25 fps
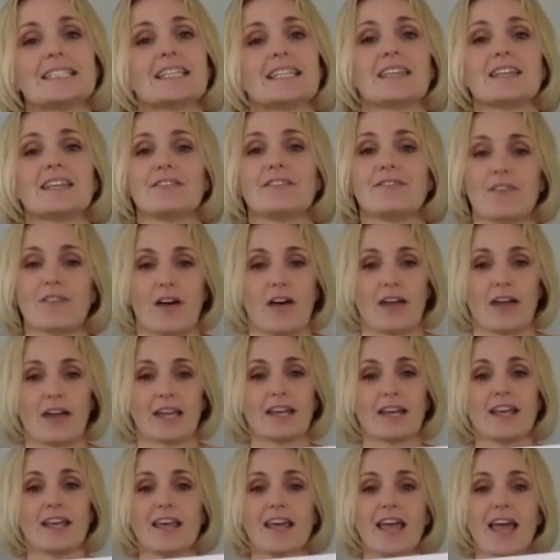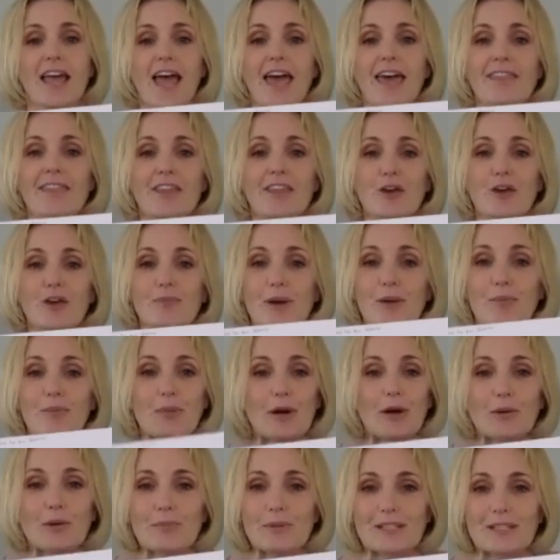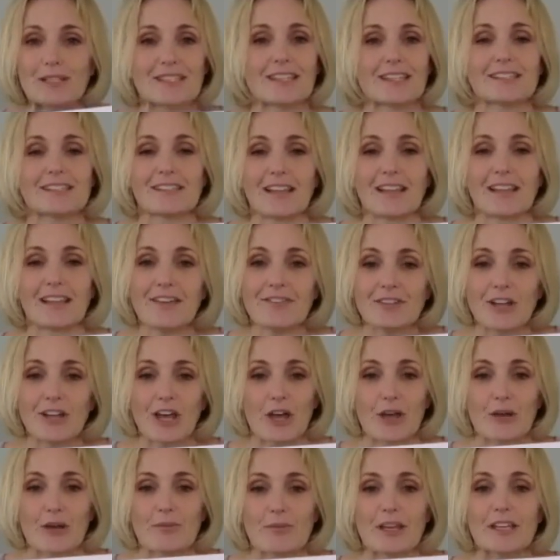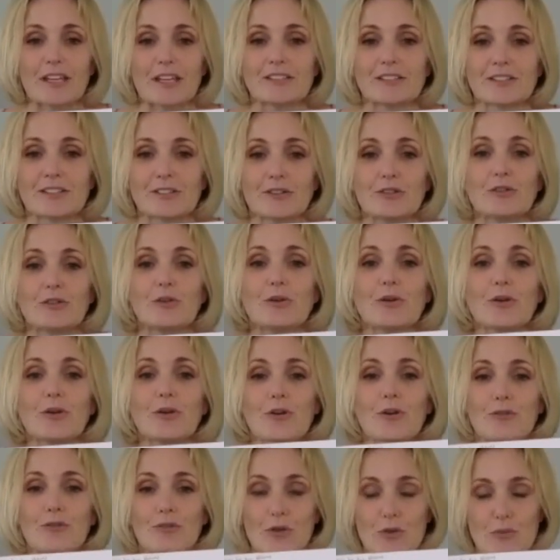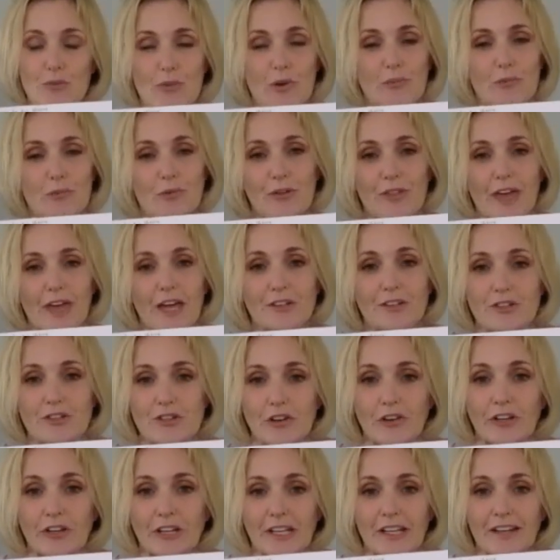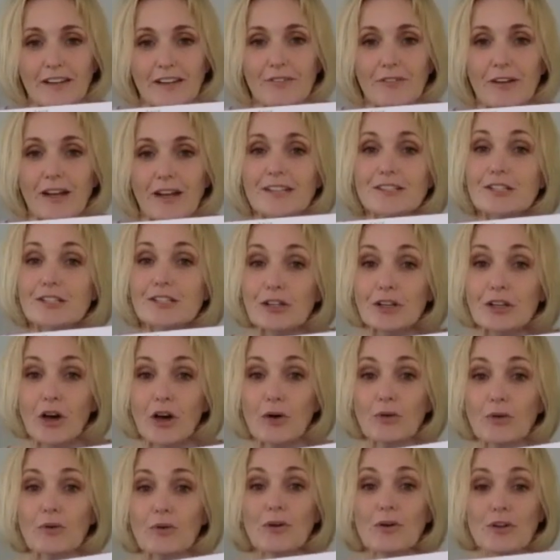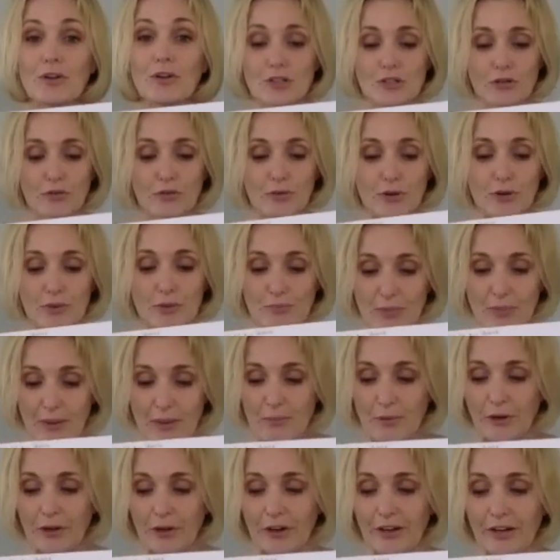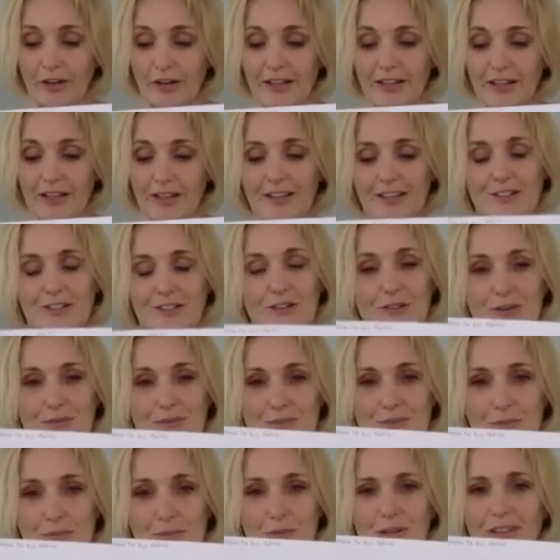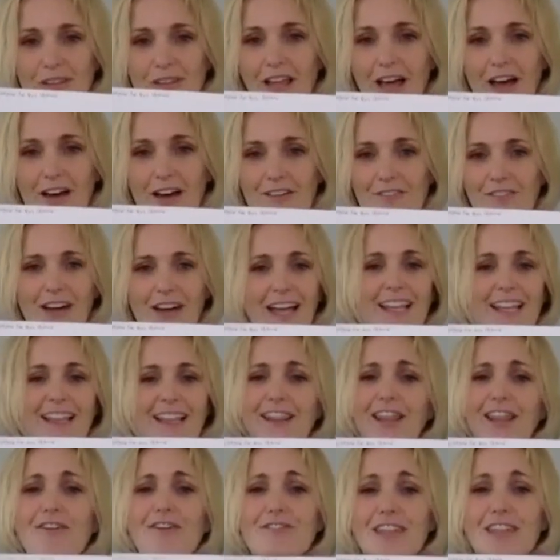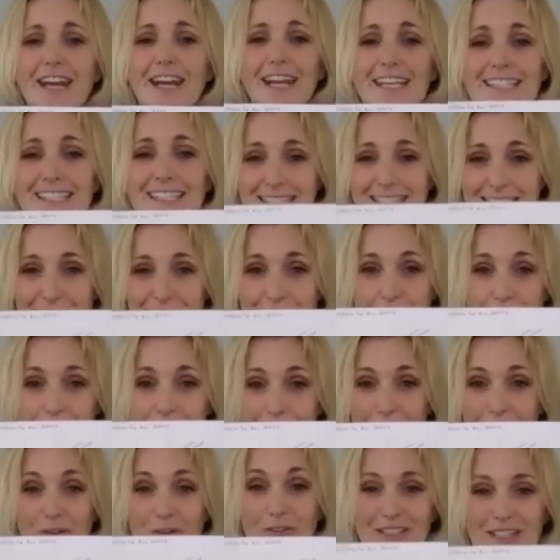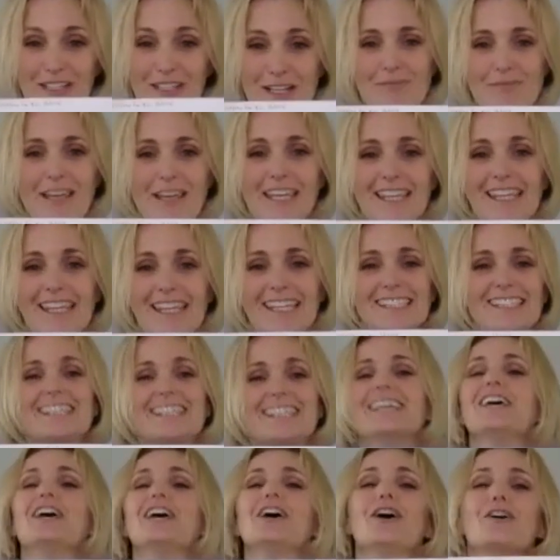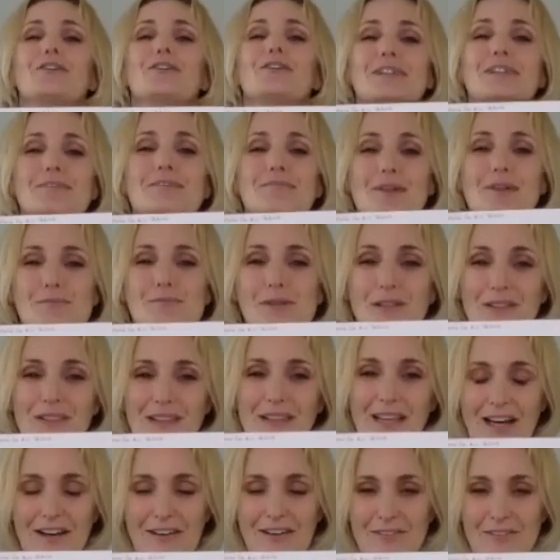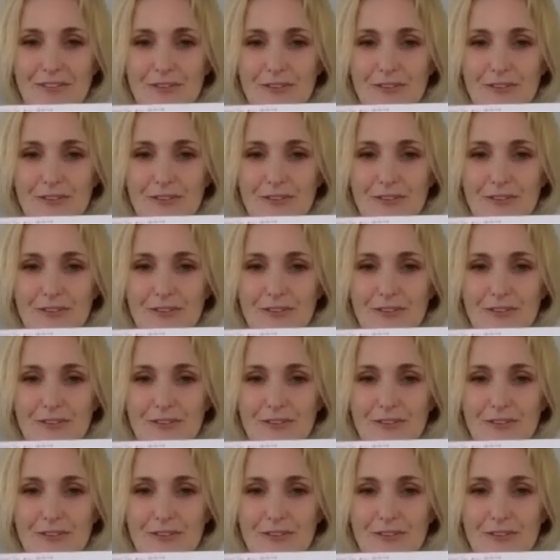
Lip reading: the divine, and that my purpose this lifetime is to remember that journey, right? To remember love. I love that I can see it when I hold it up like this. Remember love,